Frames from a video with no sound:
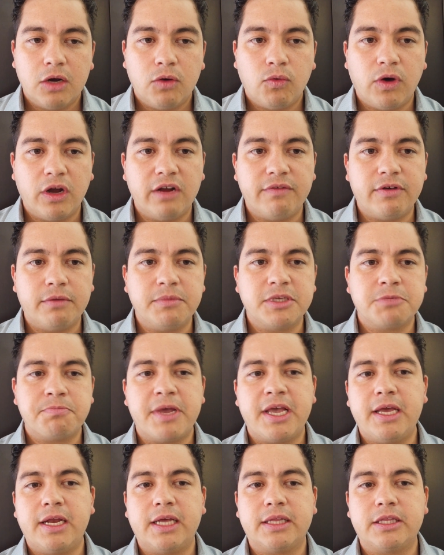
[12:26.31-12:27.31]
One of them is
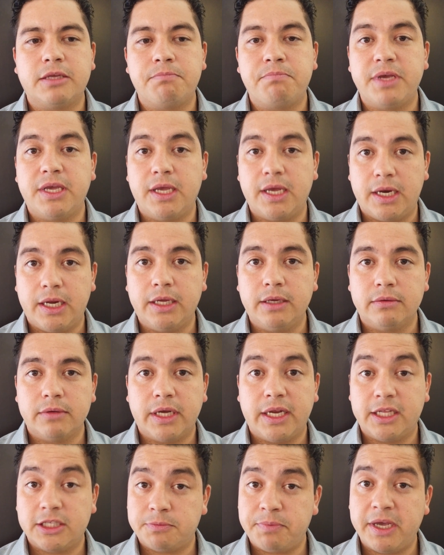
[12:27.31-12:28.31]
paid at the beginning,
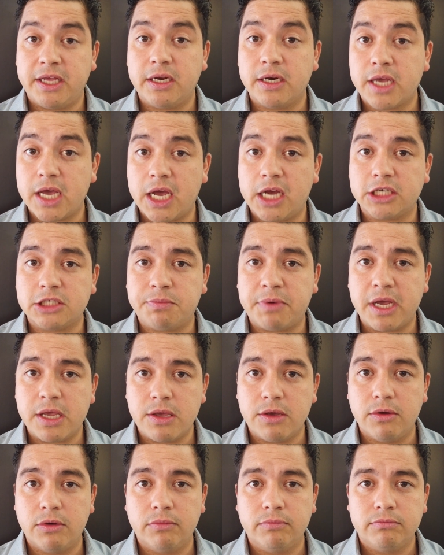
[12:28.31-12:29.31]
and it's paid in cash by
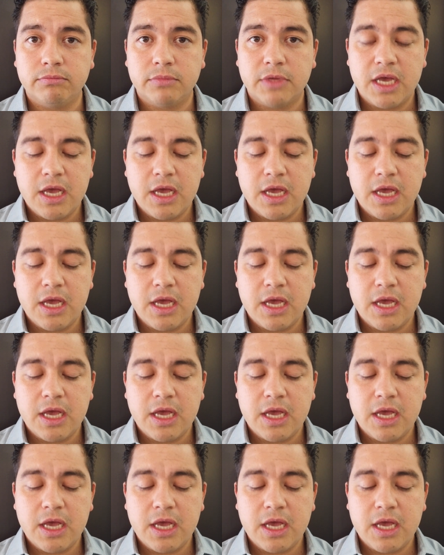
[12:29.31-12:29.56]
you.